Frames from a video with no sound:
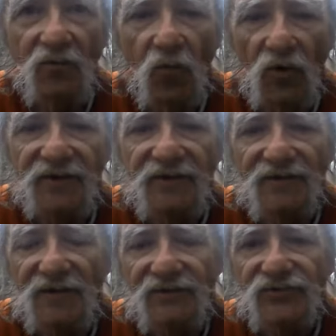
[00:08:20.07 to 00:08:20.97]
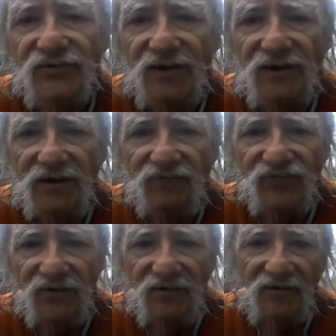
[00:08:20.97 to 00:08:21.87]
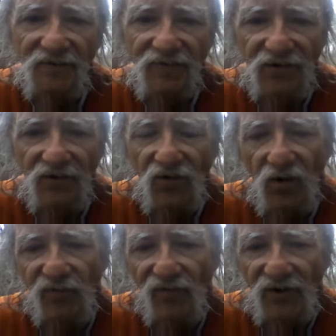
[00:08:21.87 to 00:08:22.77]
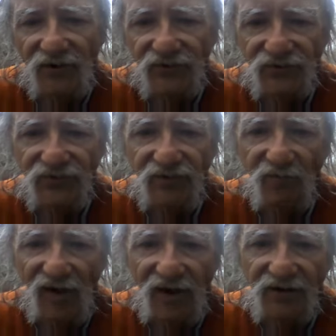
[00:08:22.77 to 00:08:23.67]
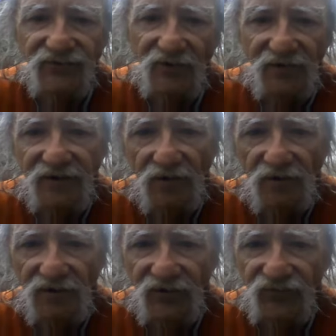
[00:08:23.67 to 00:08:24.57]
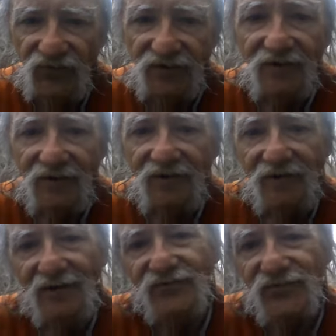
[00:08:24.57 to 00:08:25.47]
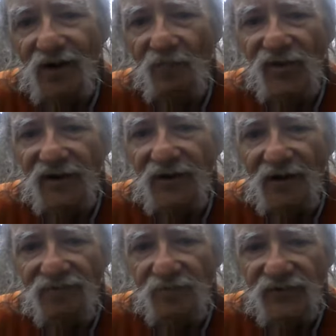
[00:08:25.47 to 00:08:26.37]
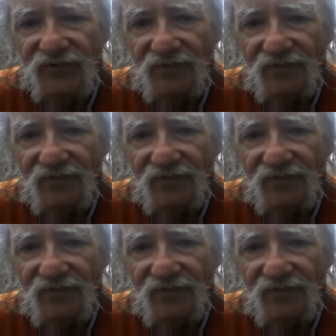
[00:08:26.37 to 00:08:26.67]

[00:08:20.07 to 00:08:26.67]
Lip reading: working like slaves for the corporations, the banks, the legal industry, and our scumbag government.